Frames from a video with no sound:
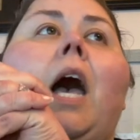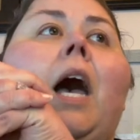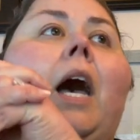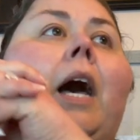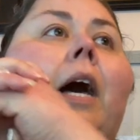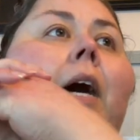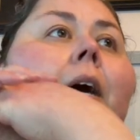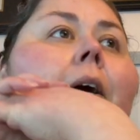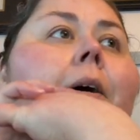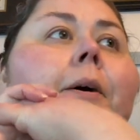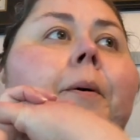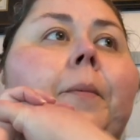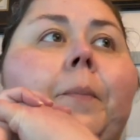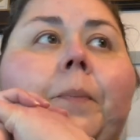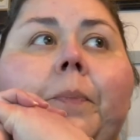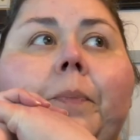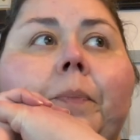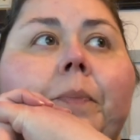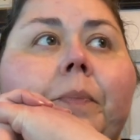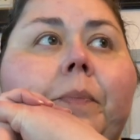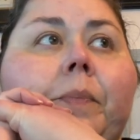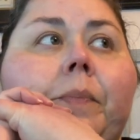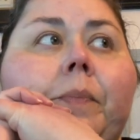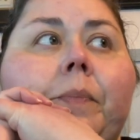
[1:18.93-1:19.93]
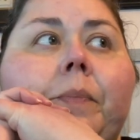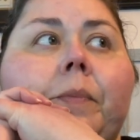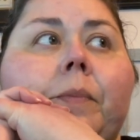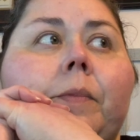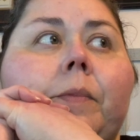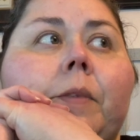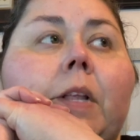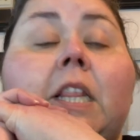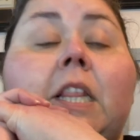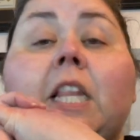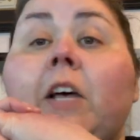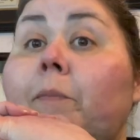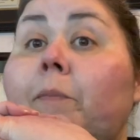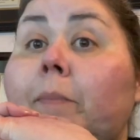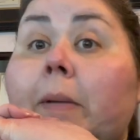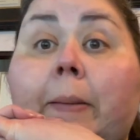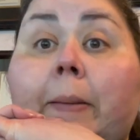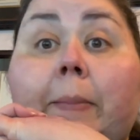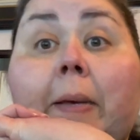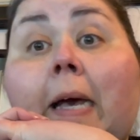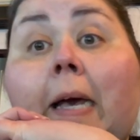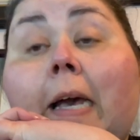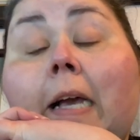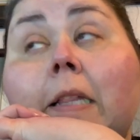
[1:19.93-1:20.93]
Um, led my
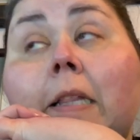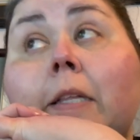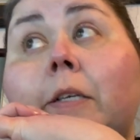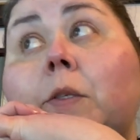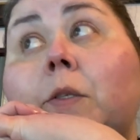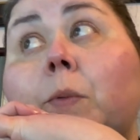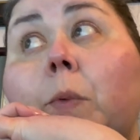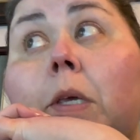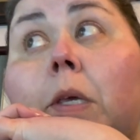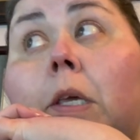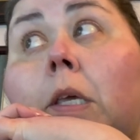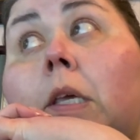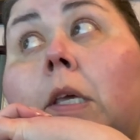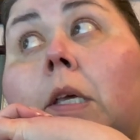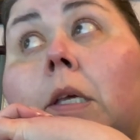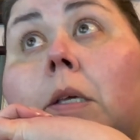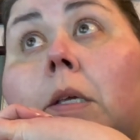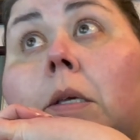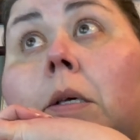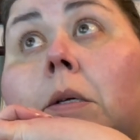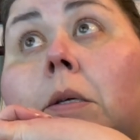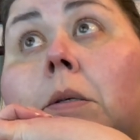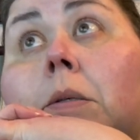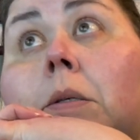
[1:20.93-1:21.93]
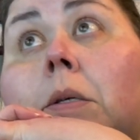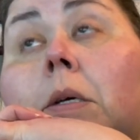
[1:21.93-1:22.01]
bag this week.